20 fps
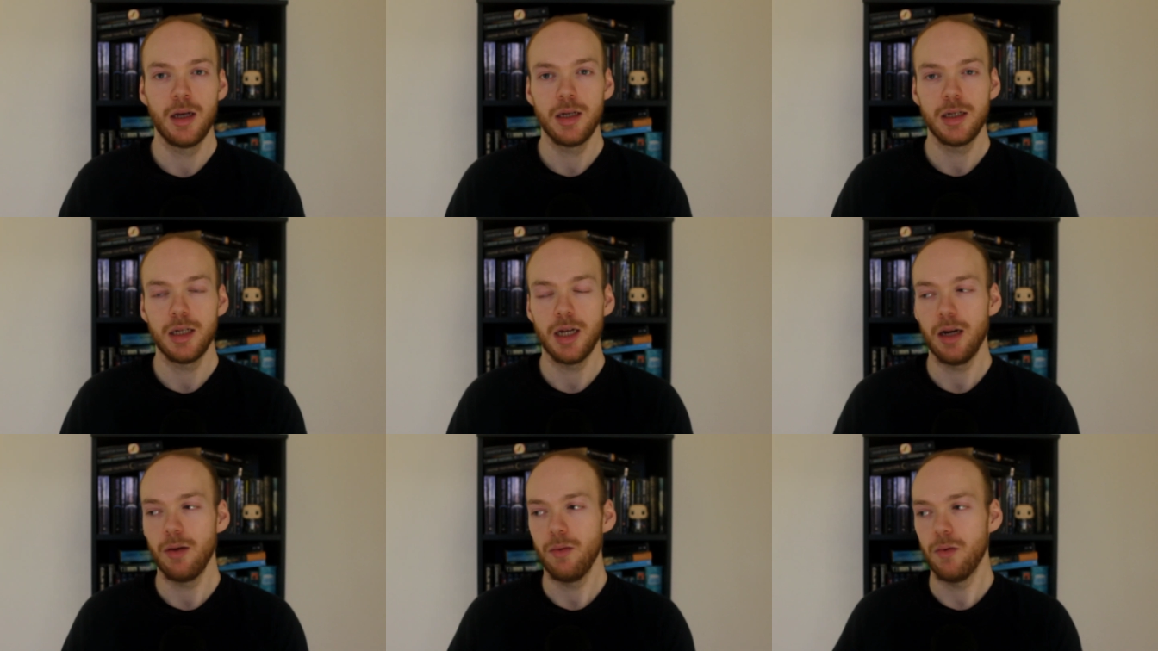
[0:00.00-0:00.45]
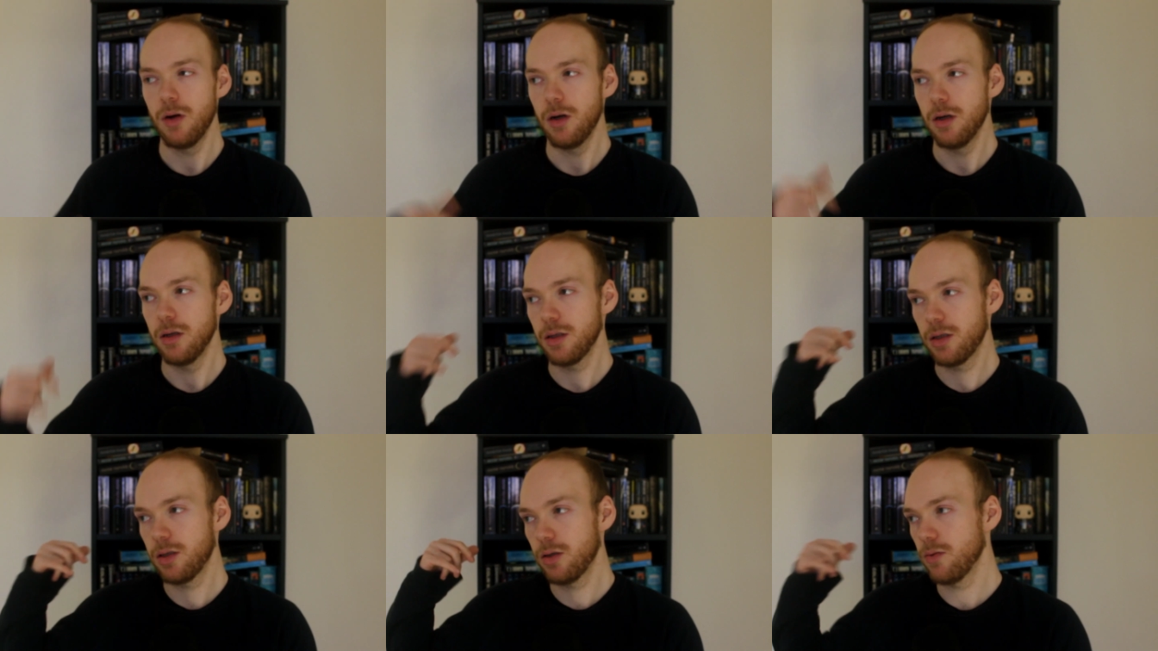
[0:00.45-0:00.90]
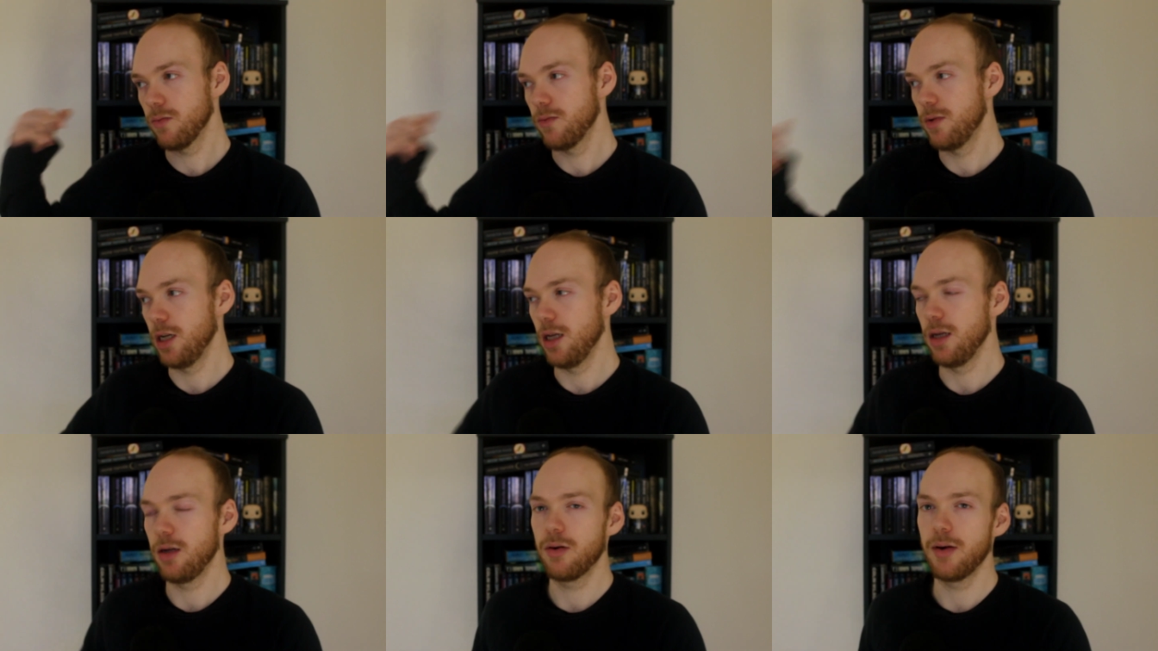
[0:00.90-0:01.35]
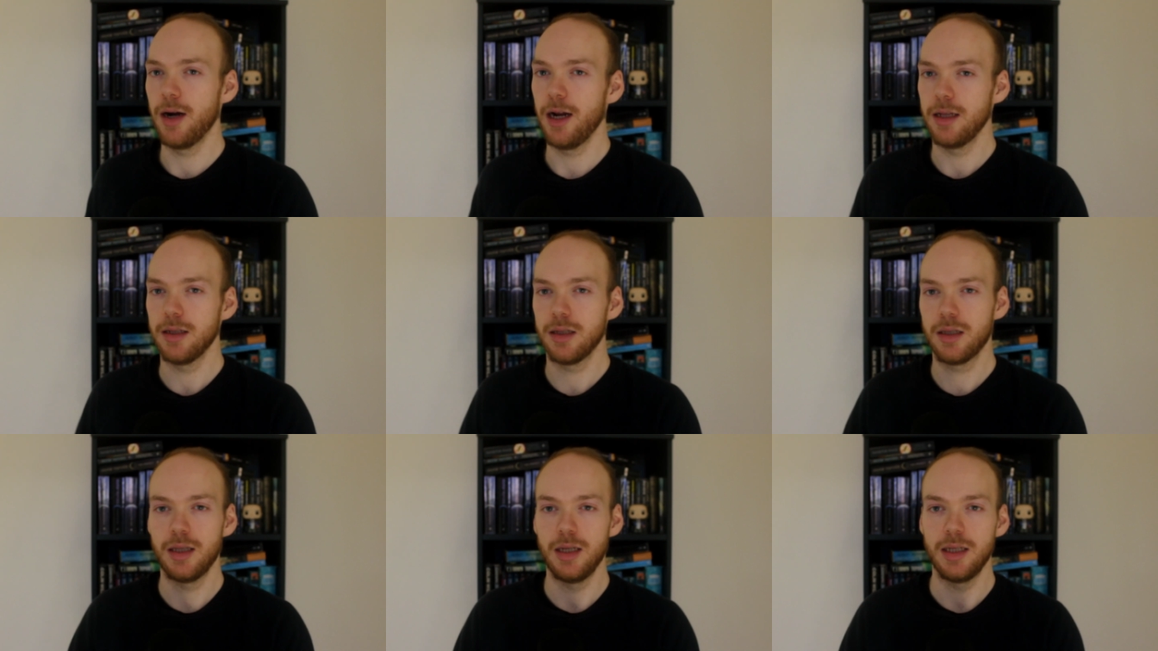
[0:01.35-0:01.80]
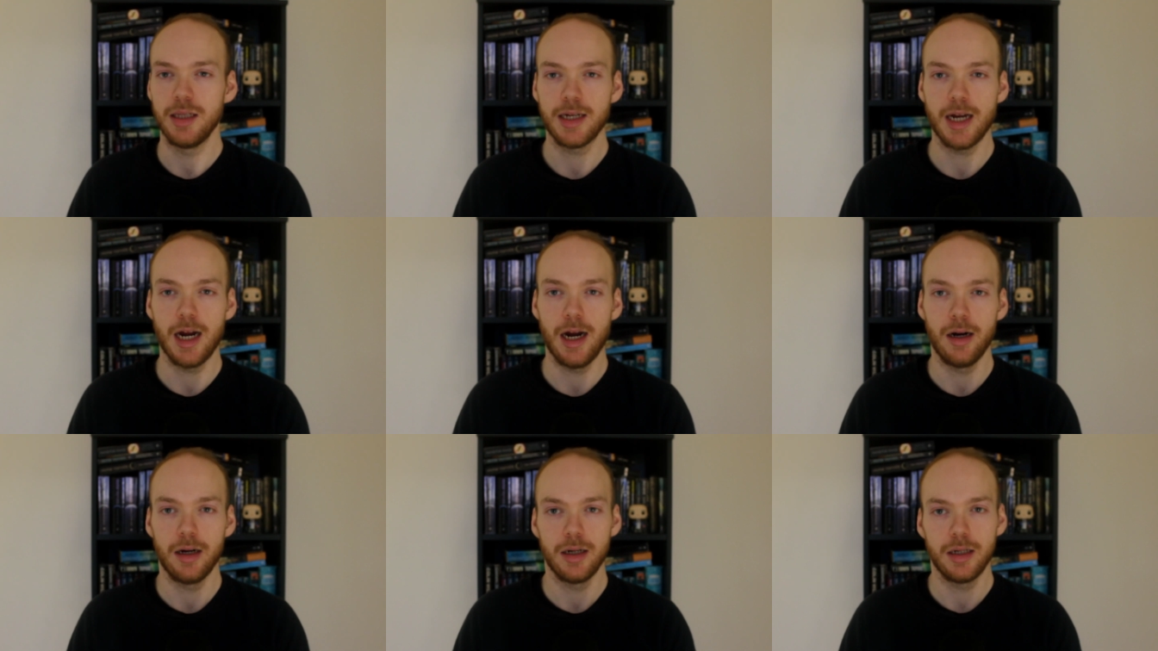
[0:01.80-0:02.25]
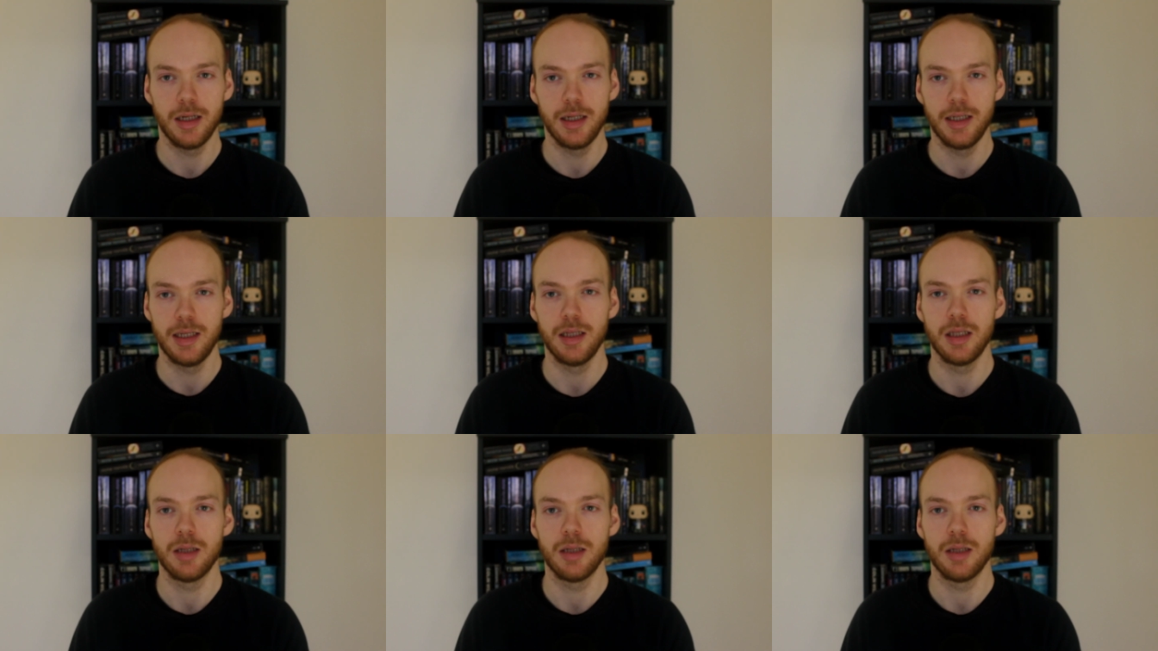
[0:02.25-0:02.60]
Jenny Wirtz really creates these characters